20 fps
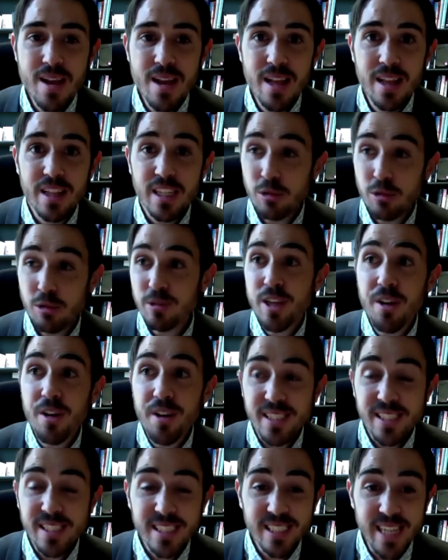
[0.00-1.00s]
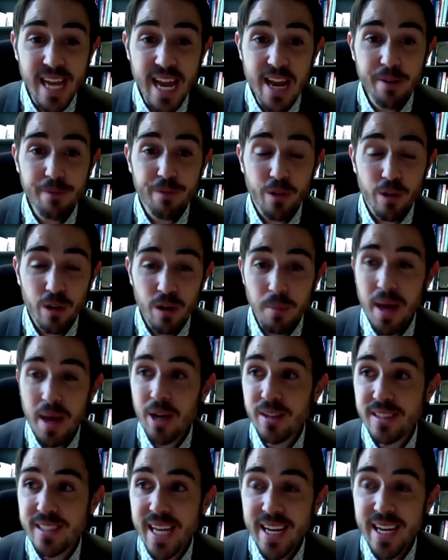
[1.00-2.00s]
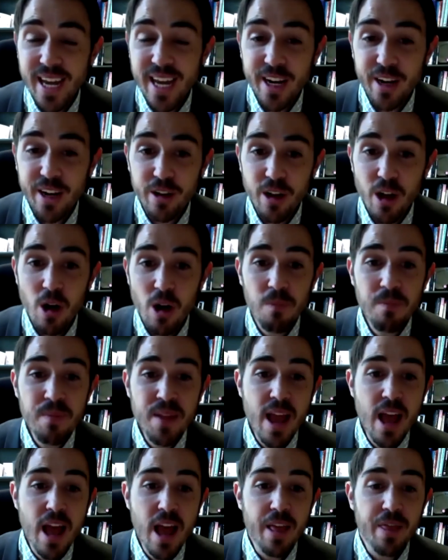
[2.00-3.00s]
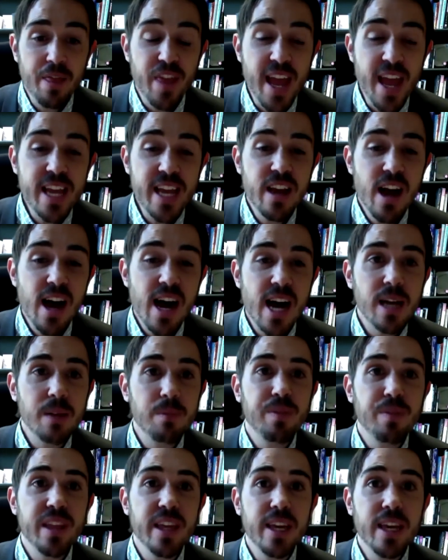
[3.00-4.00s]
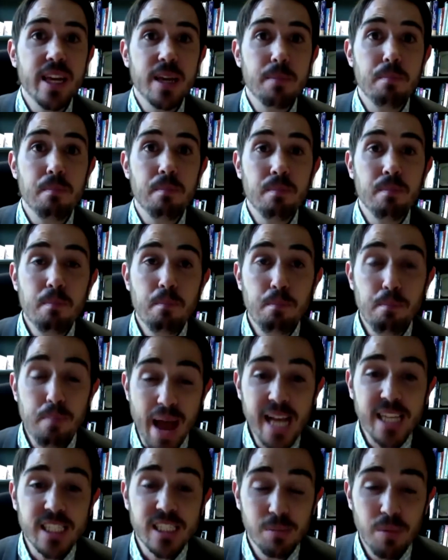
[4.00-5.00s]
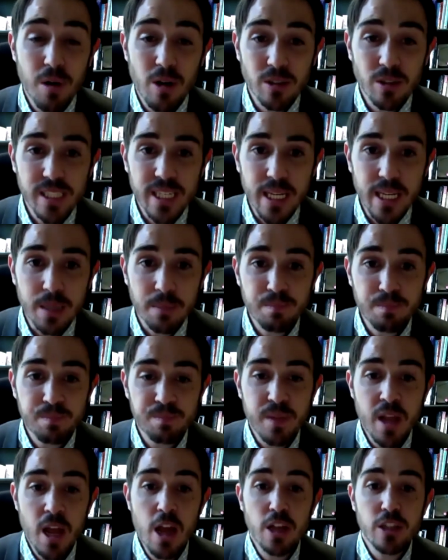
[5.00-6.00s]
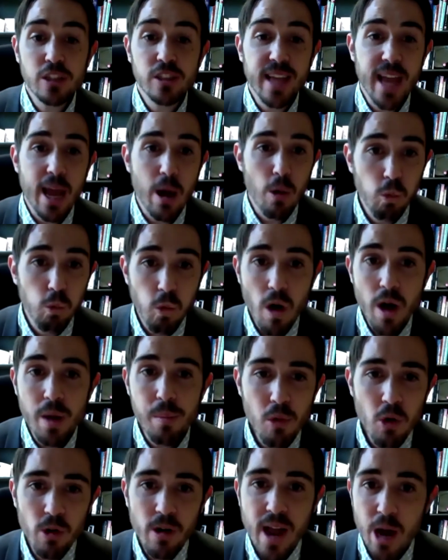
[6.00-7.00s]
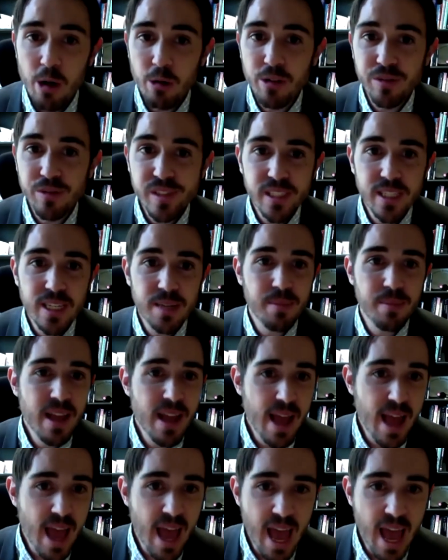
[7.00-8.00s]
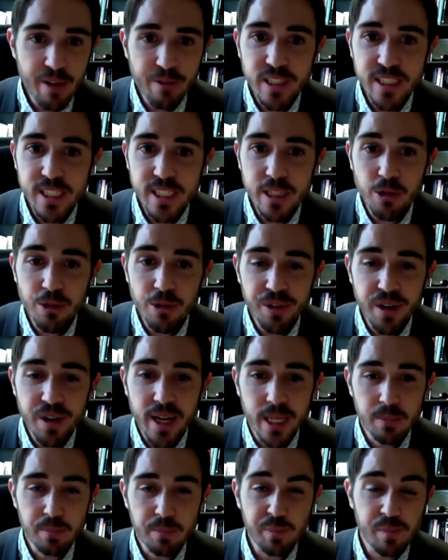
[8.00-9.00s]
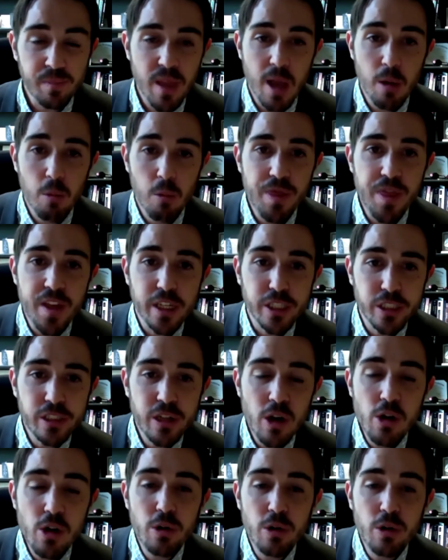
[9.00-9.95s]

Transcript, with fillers: this was done at Stanford about a decade ago. They got the basketball team to get one more hour of sleep every single night, and what they showed